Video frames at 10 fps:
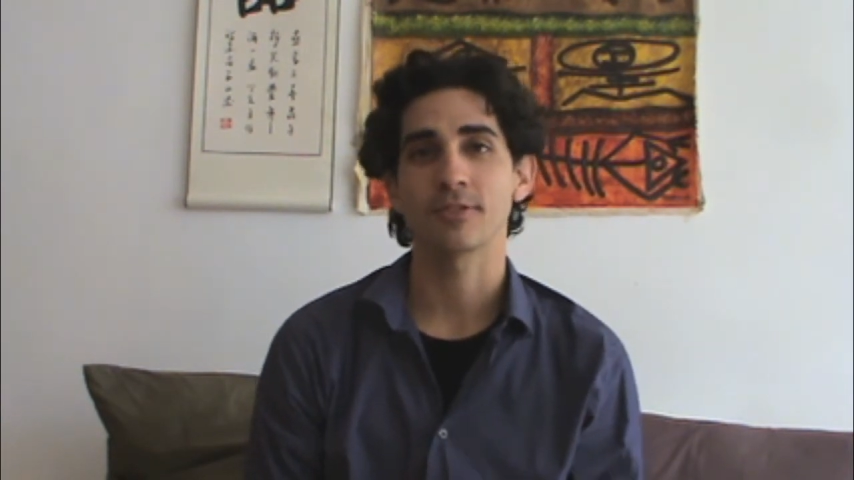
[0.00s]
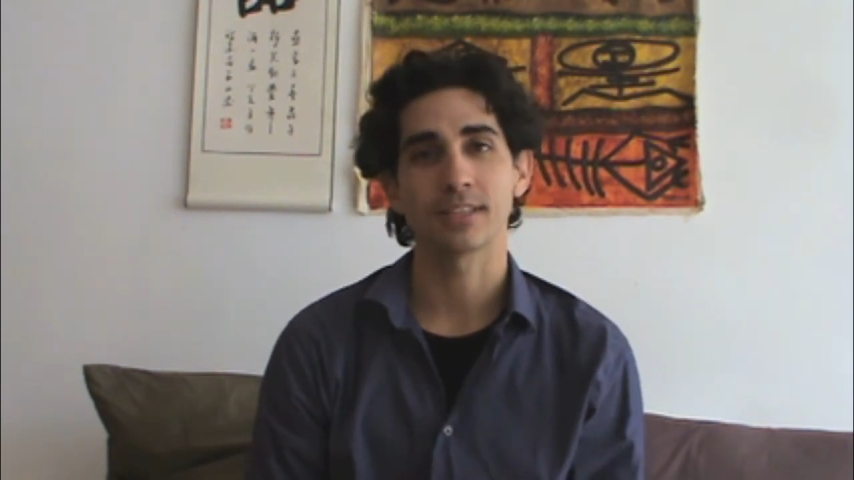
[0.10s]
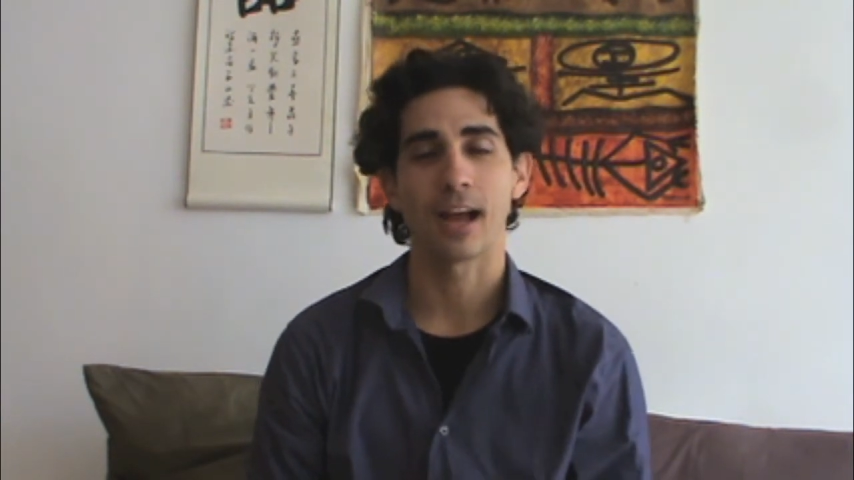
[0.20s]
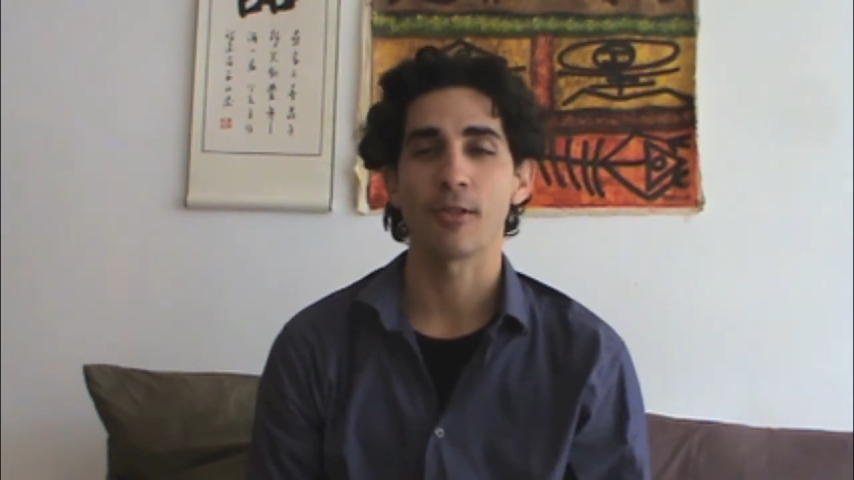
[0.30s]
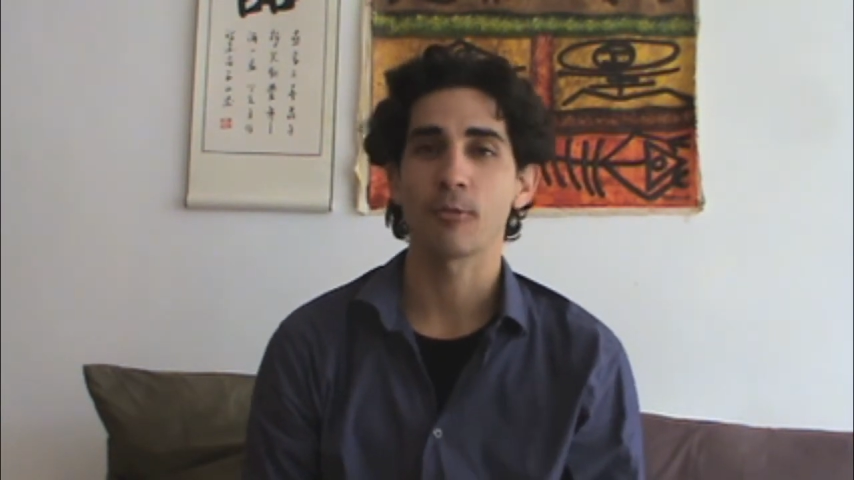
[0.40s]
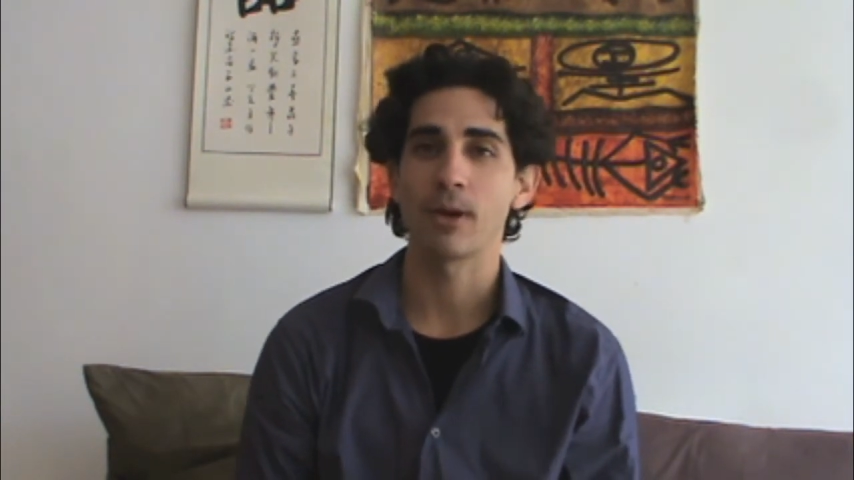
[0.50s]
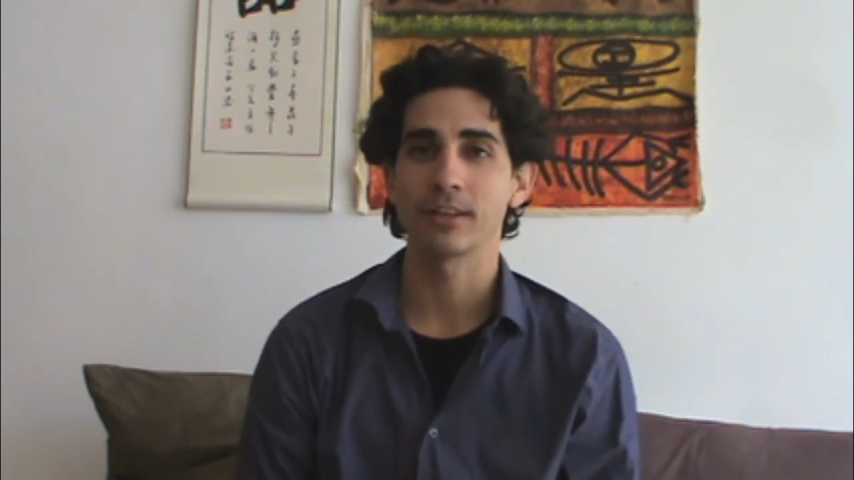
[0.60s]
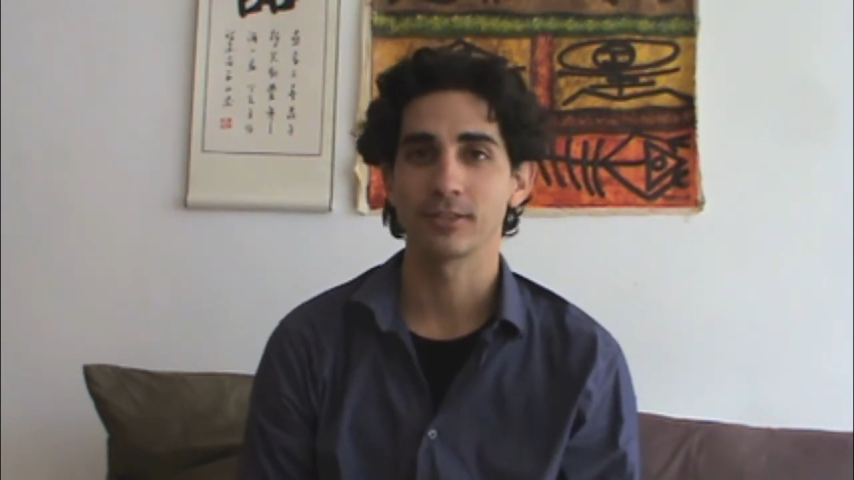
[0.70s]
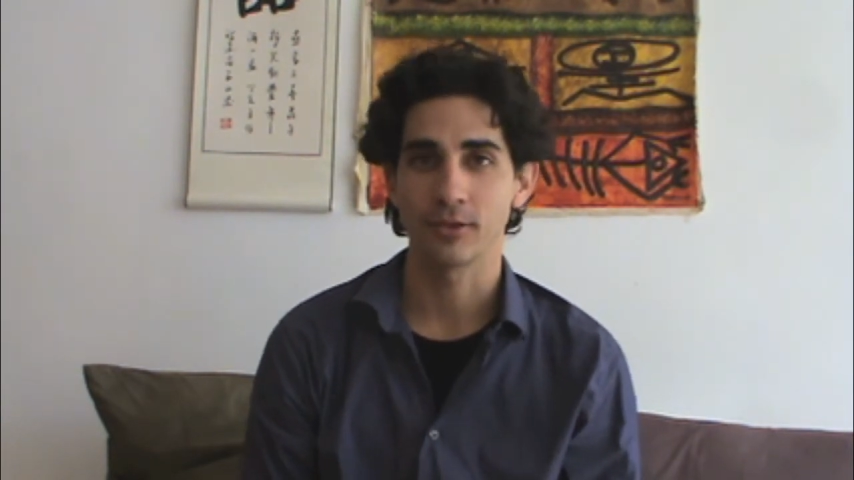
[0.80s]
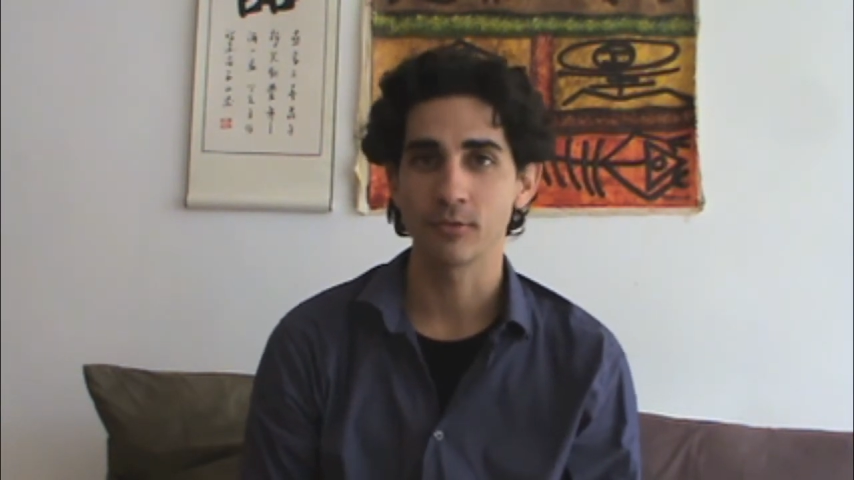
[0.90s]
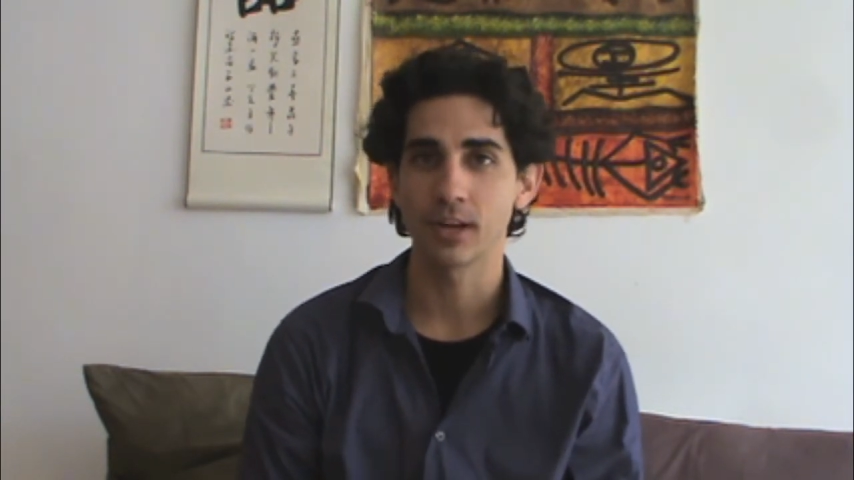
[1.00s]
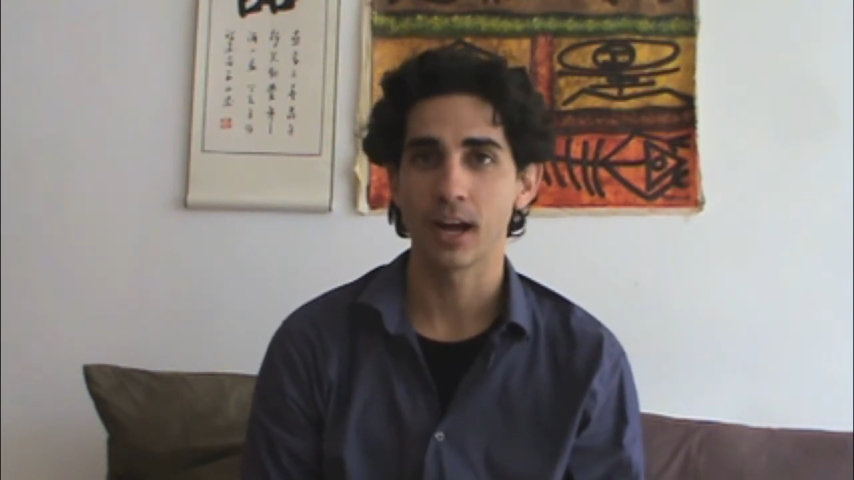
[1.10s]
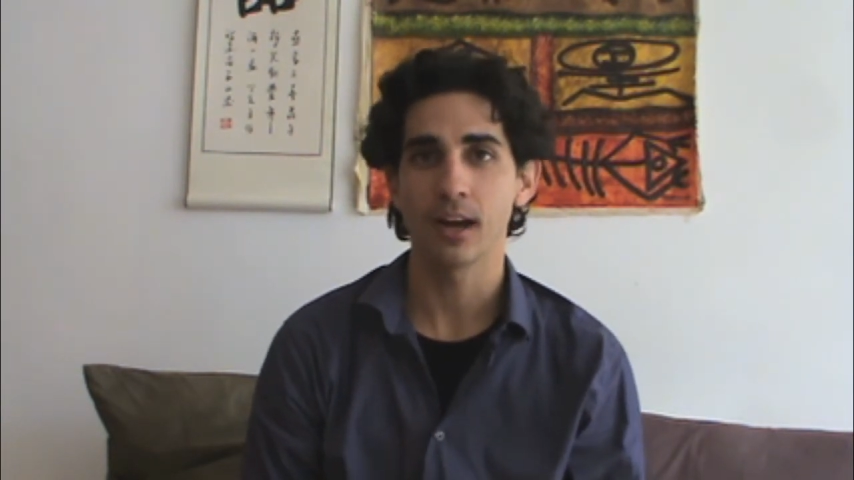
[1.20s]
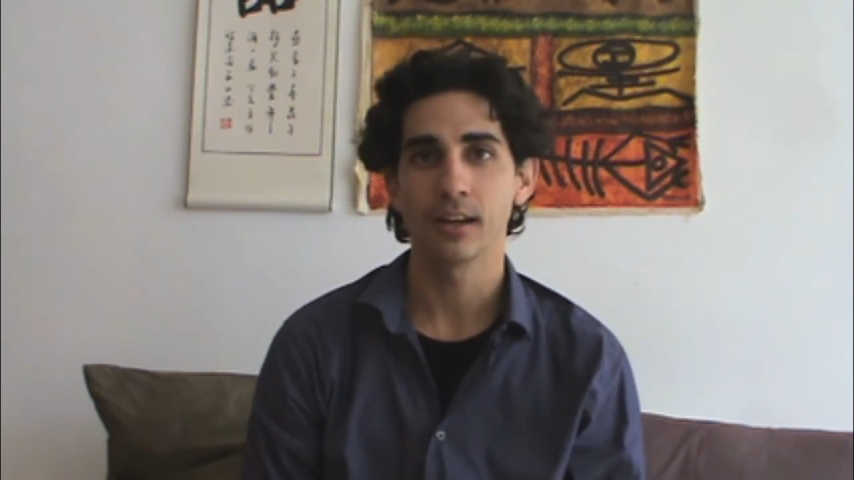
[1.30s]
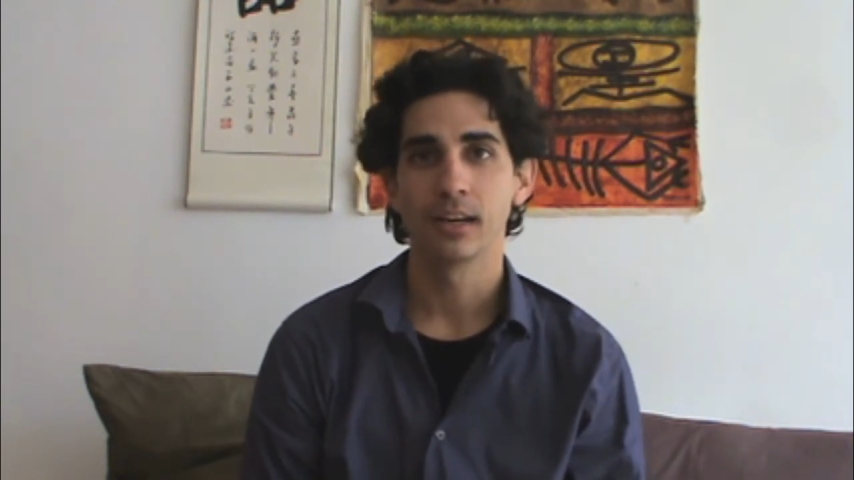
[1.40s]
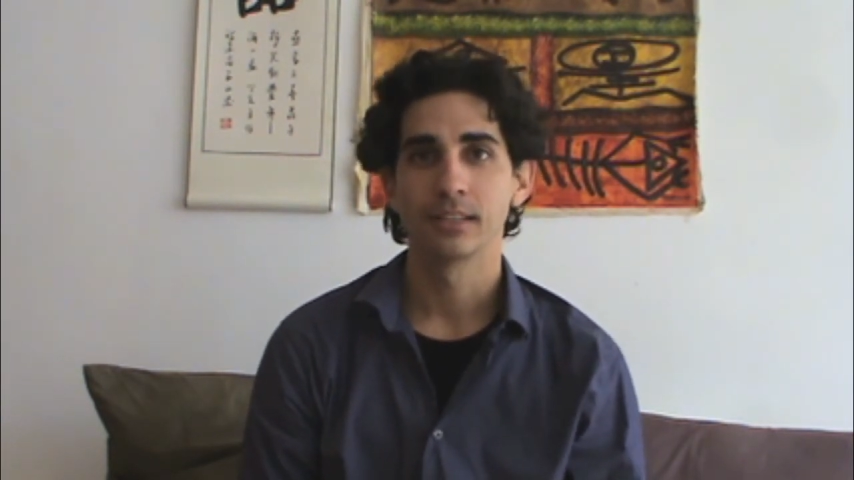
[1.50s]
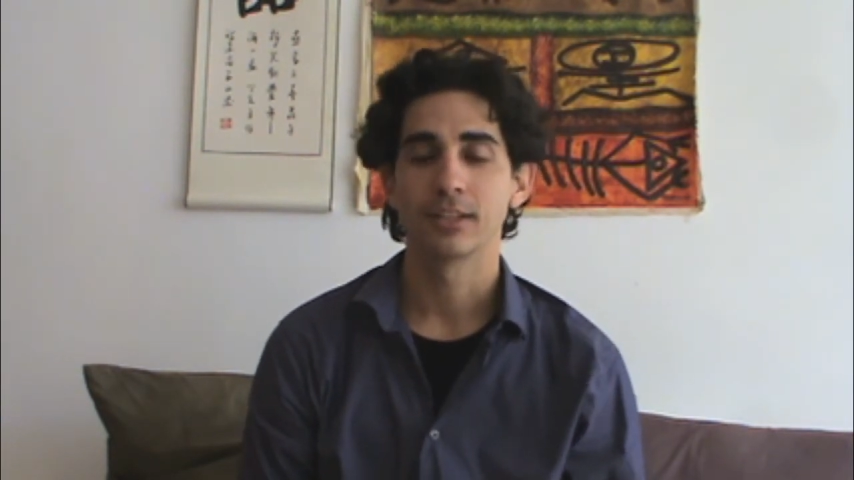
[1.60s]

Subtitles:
southwest Utah